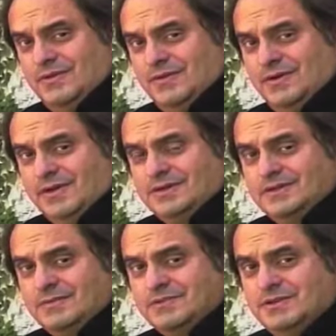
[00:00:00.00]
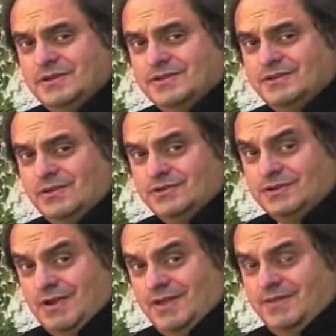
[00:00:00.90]
the very exceptional
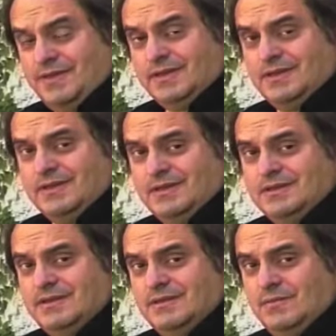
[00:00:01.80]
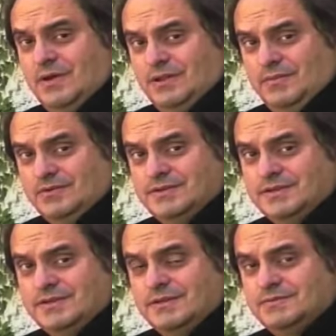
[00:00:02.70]
soldier, I think, in one of the most
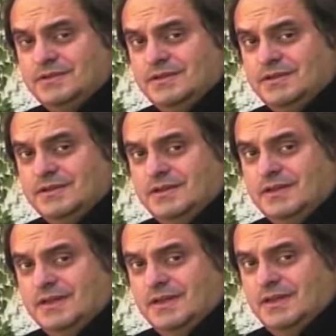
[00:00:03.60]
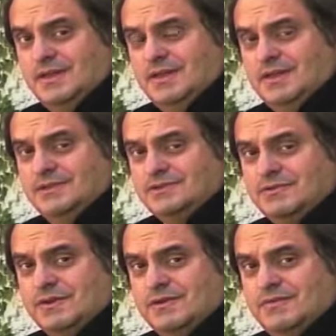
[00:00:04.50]
exceptional in the
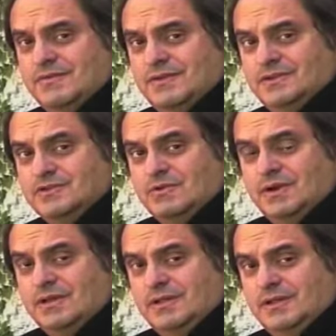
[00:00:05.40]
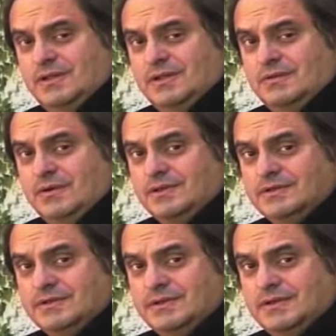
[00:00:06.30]
history of Israel. He
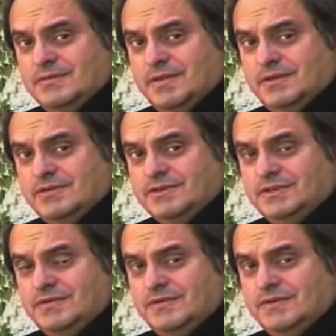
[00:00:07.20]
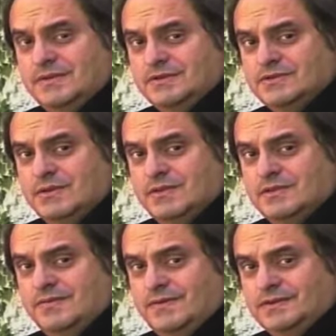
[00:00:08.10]
was the commander-in-chief of the Israeli
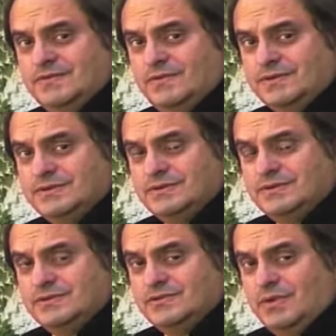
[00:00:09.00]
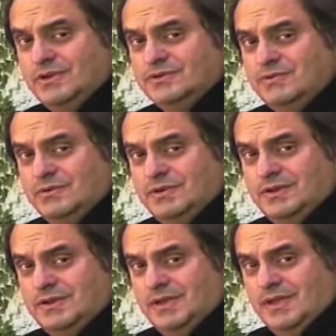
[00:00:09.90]
Defense Forces, twice wounded,